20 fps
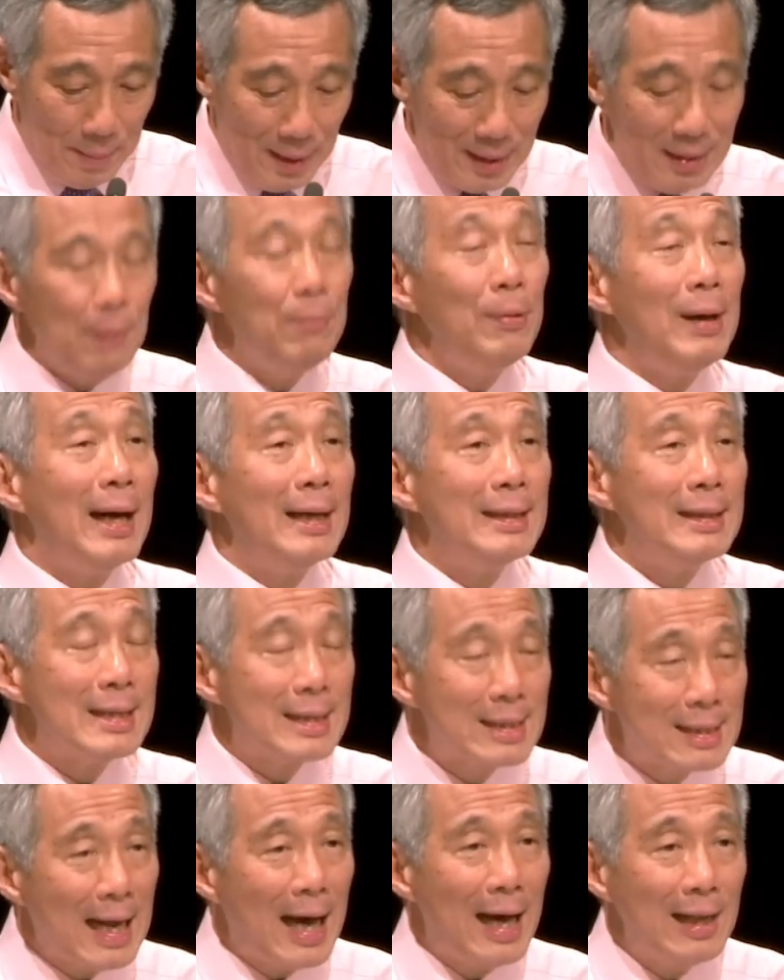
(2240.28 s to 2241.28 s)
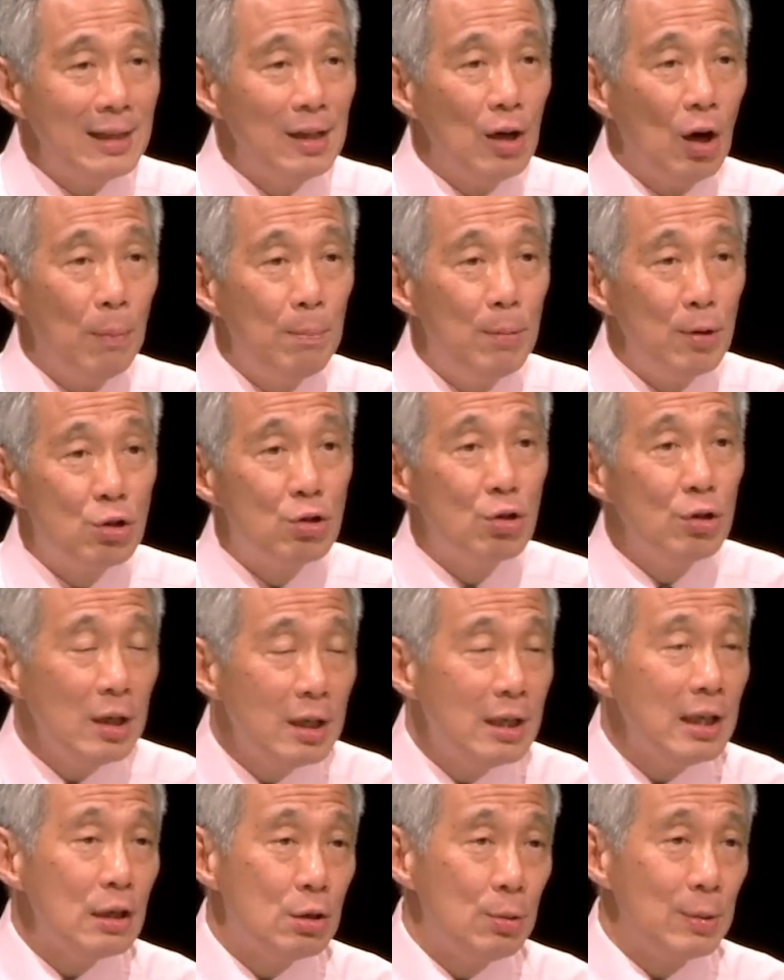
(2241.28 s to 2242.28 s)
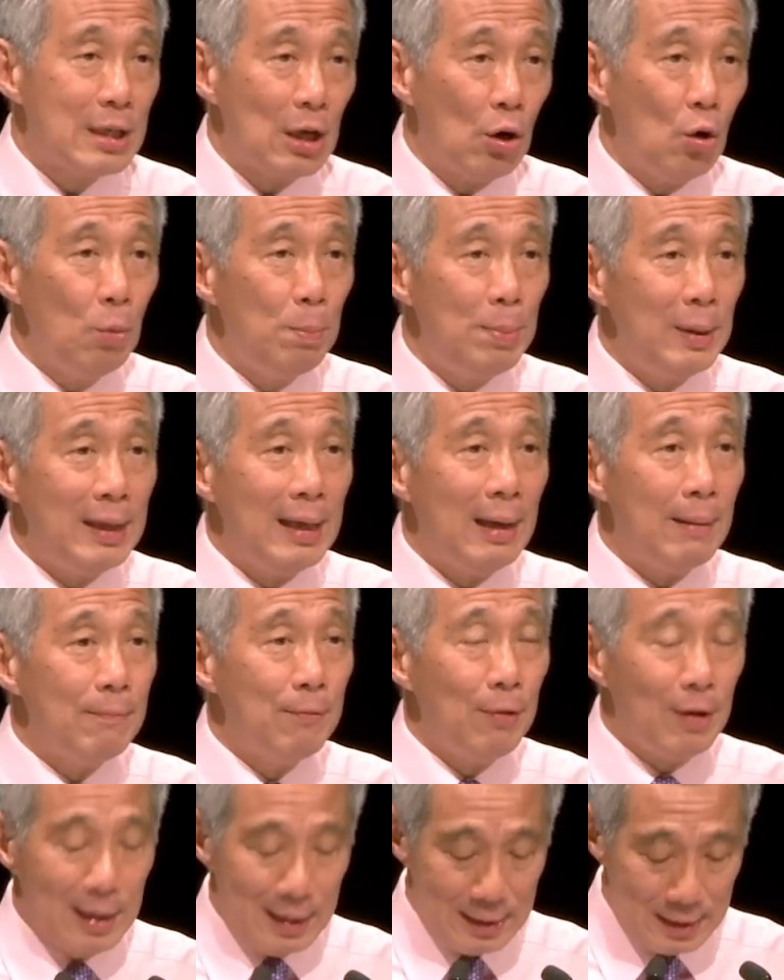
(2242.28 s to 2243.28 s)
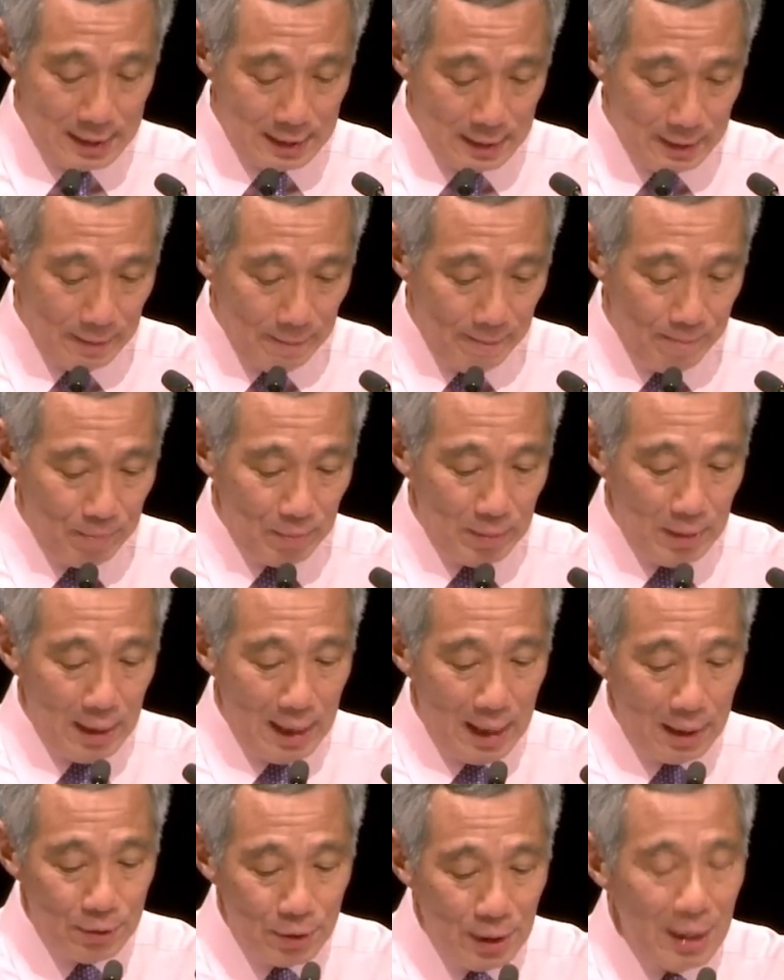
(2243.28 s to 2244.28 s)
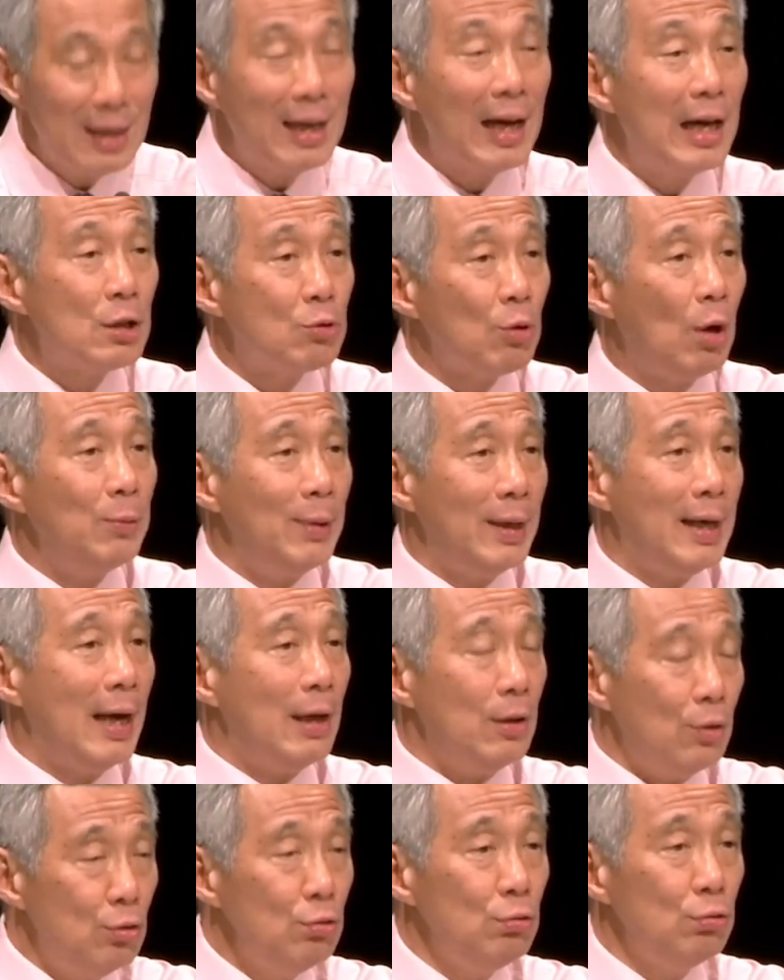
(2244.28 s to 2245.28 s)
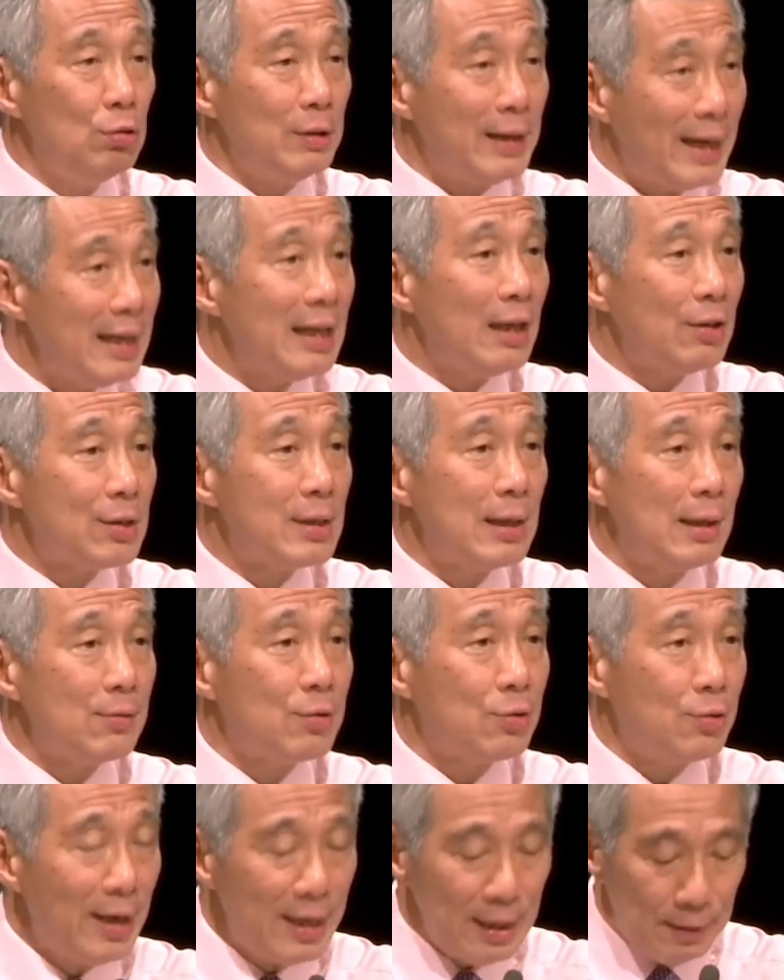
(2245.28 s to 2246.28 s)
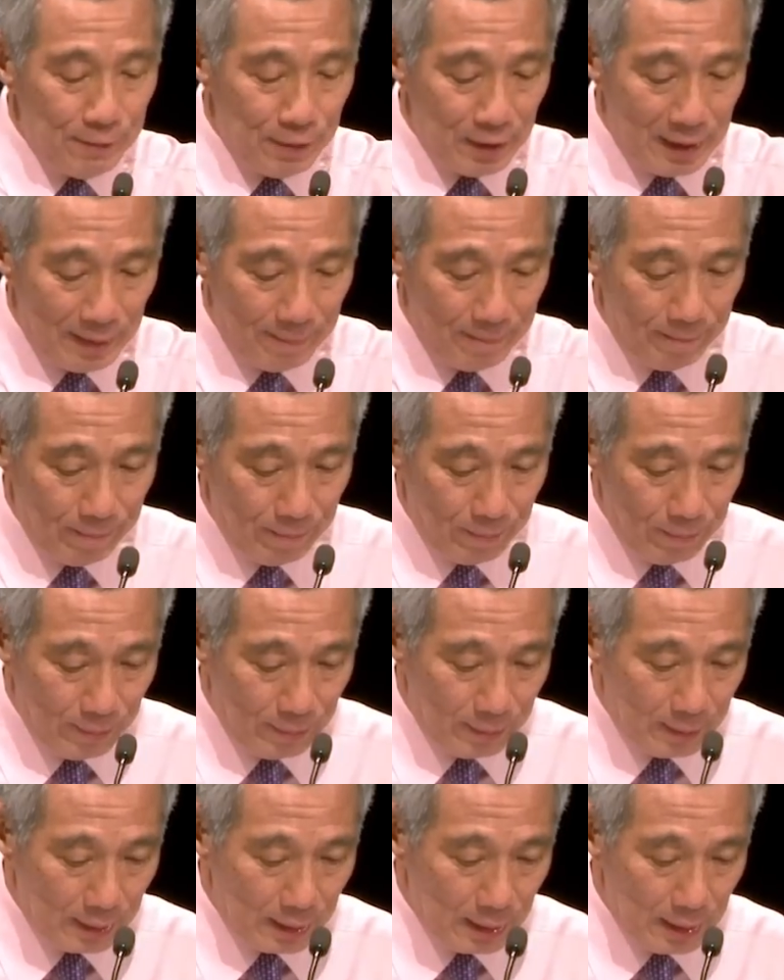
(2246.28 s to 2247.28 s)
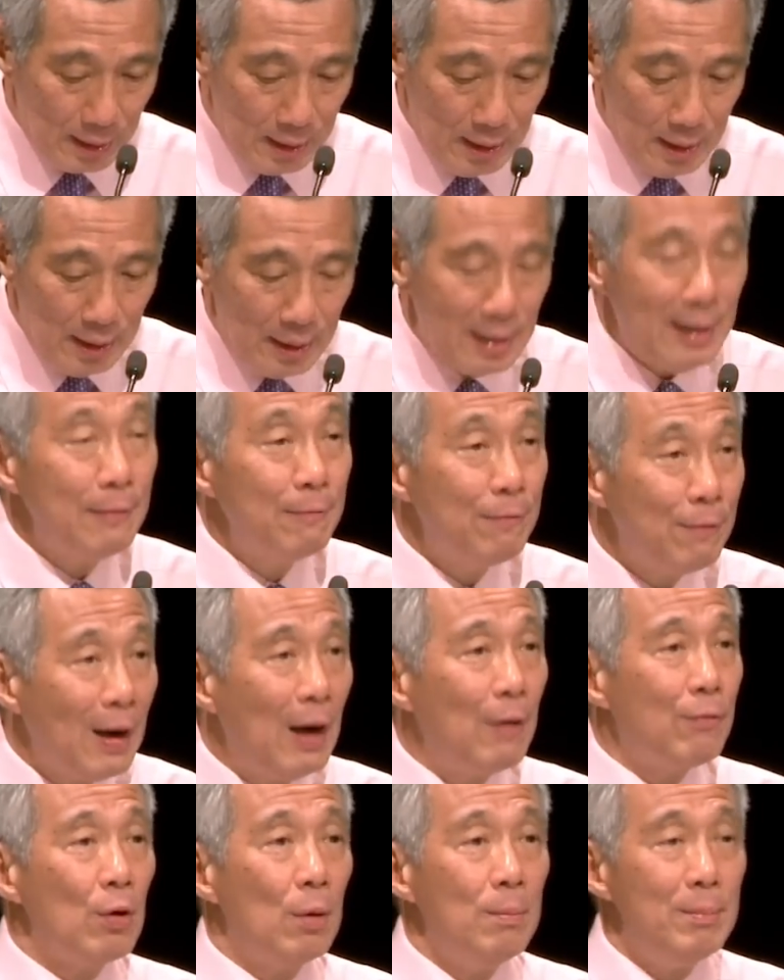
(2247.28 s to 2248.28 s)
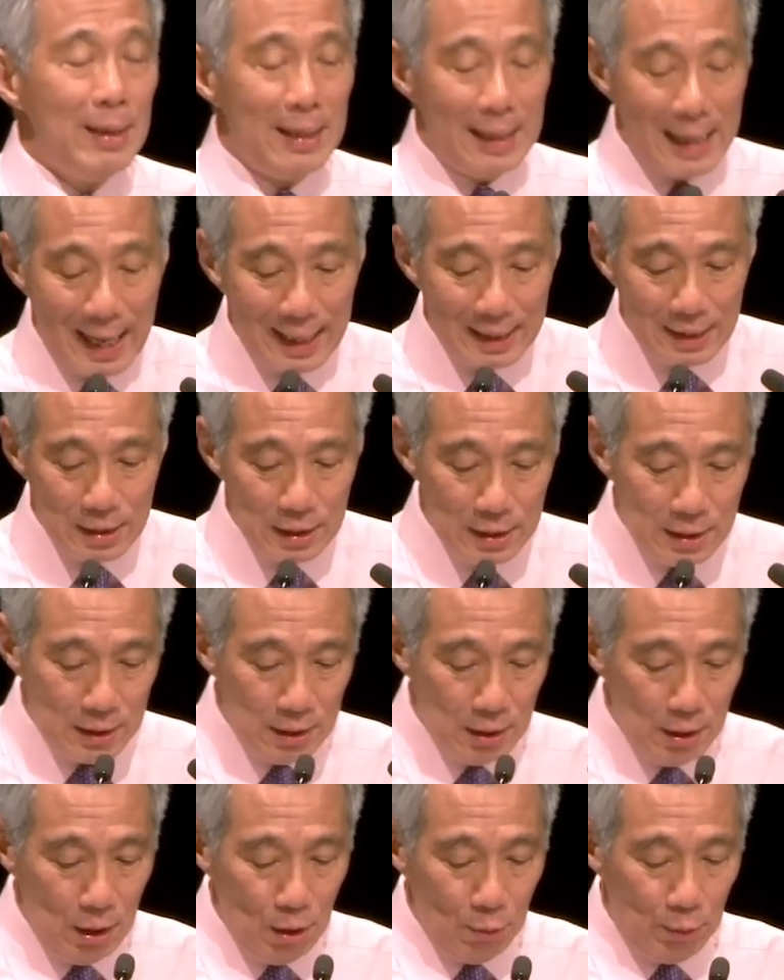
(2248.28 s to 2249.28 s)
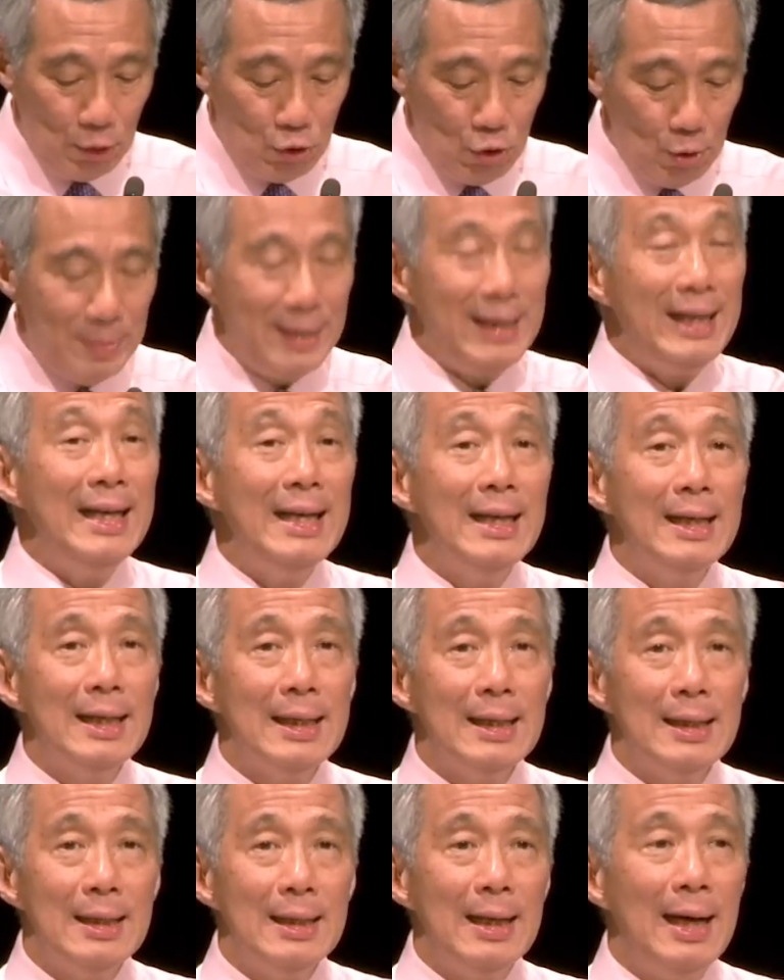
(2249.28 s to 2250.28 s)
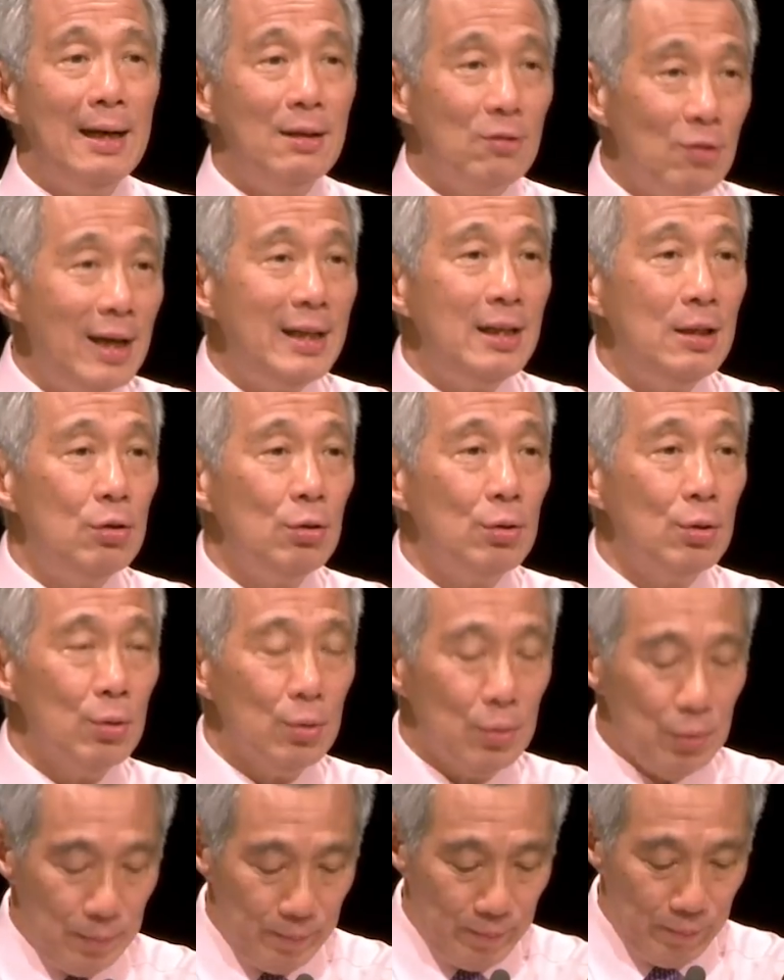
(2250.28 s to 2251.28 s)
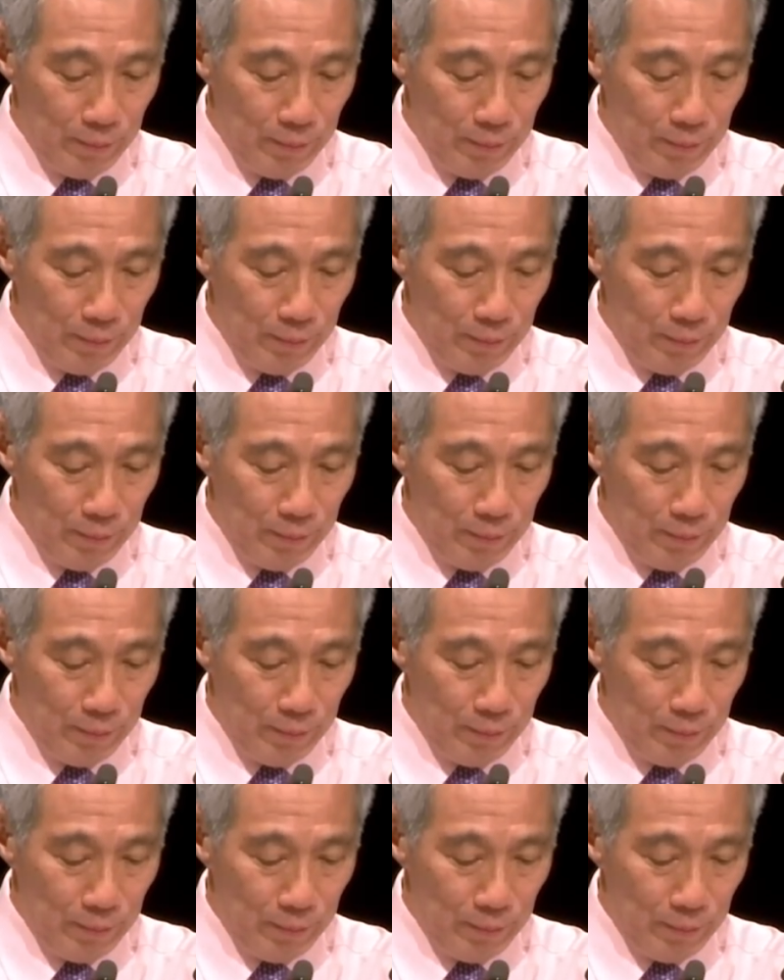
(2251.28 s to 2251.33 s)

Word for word: But if we understand the opportunities which are opening up for us and realize what we can do to get ourselves ready for them, then far from being anxious, we should be eager and ready to go.